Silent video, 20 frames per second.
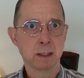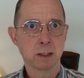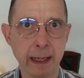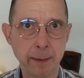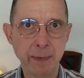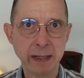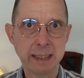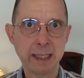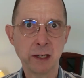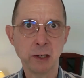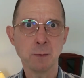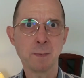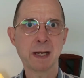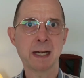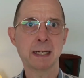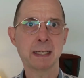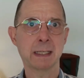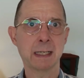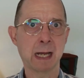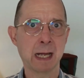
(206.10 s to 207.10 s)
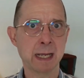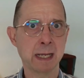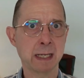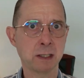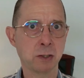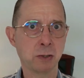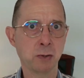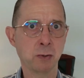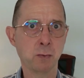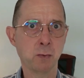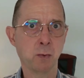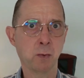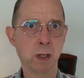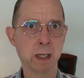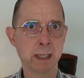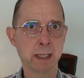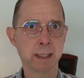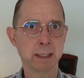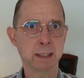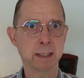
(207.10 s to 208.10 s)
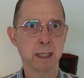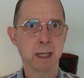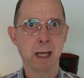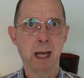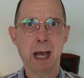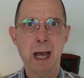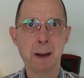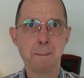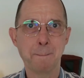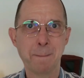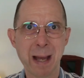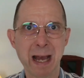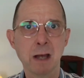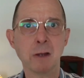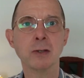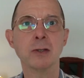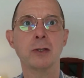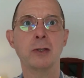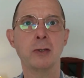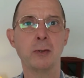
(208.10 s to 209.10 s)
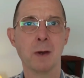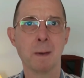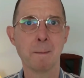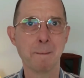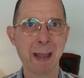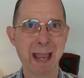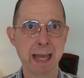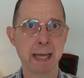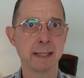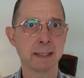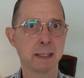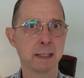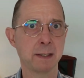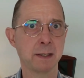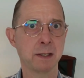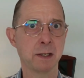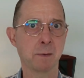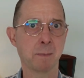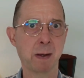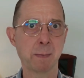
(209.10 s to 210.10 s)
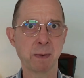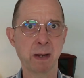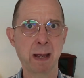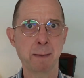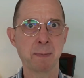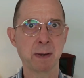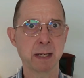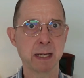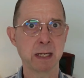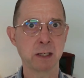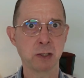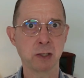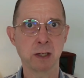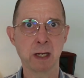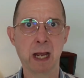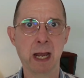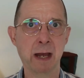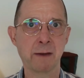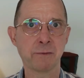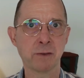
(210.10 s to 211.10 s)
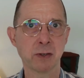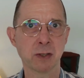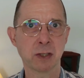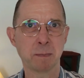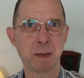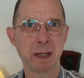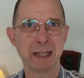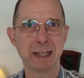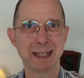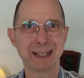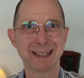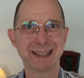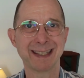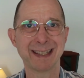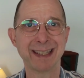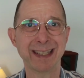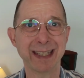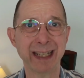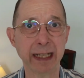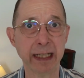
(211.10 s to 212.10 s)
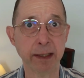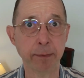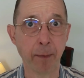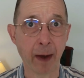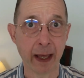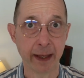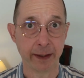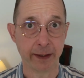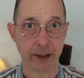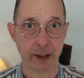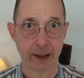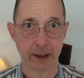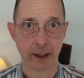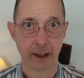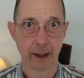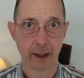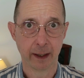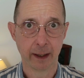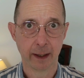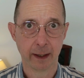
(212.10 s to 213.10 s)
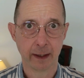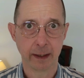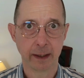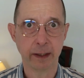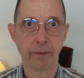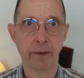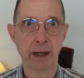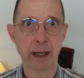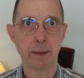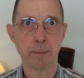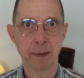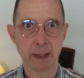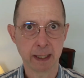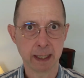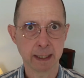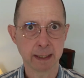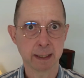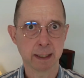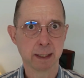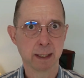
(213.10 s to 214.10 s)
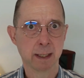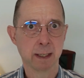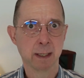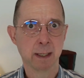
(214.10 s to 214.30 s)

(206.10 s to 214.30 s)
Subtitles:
Let me tell you about a client who was about to abandon their Bubble application after spending 6 months developing it.